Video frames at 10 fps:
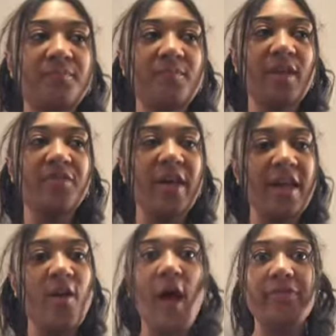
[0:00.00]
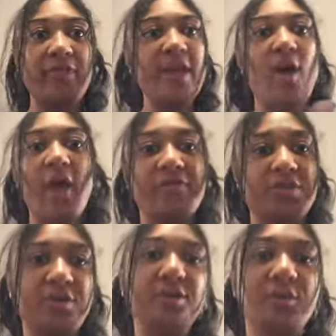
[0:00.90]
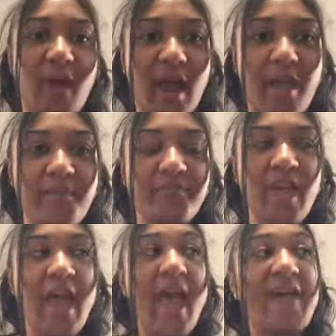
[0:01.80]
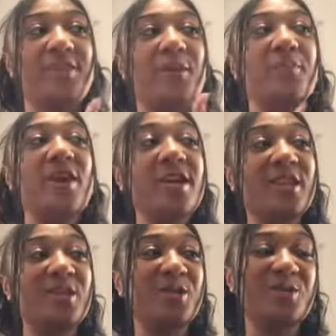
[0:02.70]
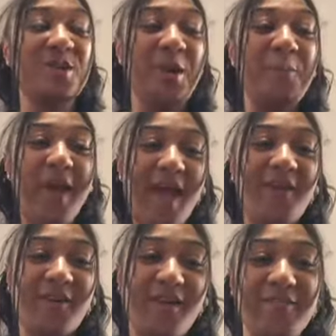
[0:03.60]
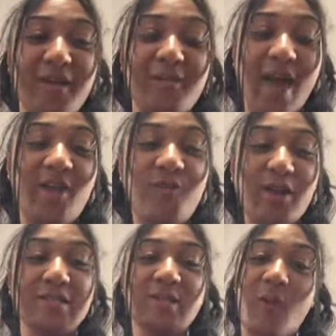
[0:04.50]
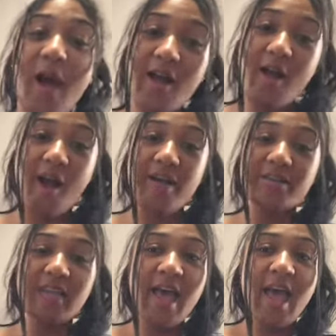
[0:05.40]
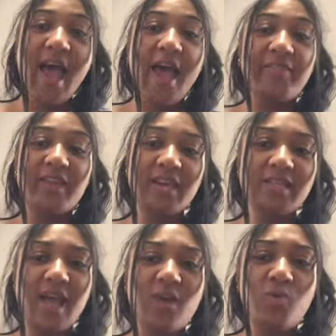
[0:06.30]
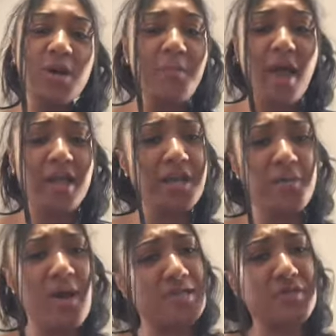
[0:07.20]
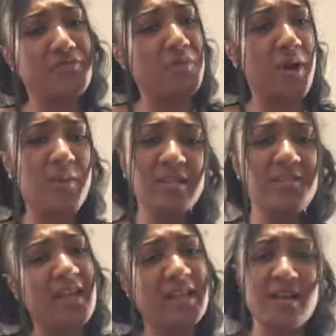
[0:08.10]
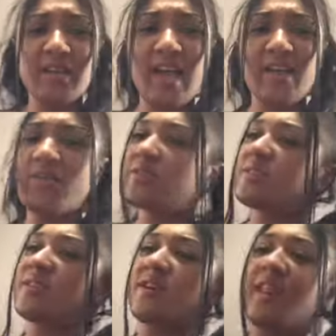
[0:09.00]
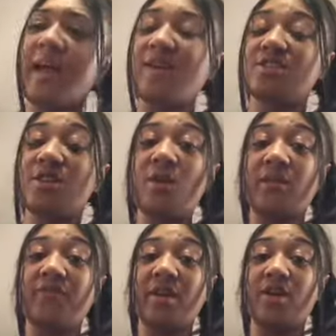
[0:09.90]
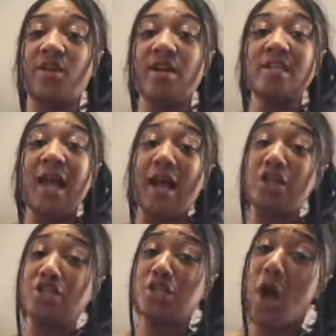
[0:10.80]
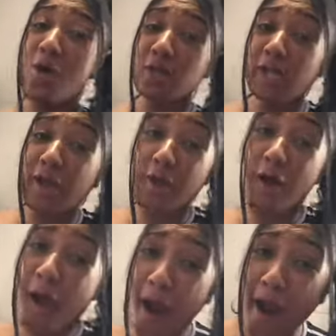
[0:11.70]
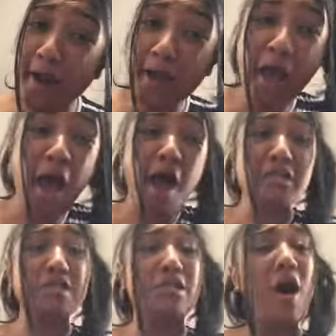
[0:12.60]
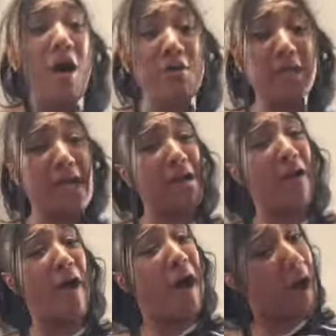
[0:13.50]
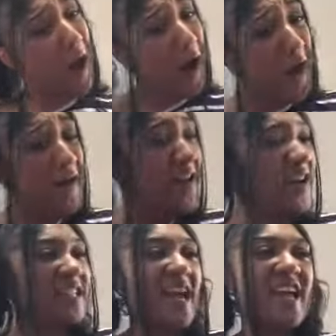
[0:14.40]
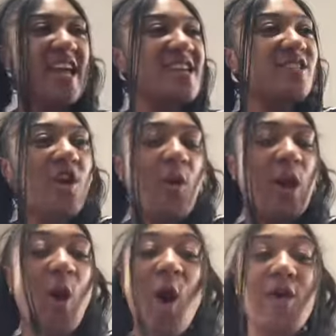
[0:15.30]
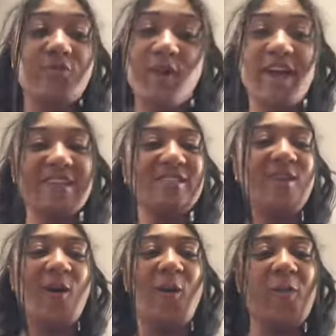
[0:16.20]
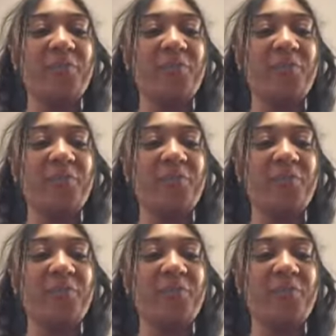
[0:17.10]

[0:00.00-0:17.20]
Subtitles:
they caught the dude, right? And they're putting the dude in the back of one of the squad cars. And he's like, what am I getting arrested for? What the? And they're like a stolen vehicle. He's like, a stolen car, a stolen car. Like, he's going off, right? So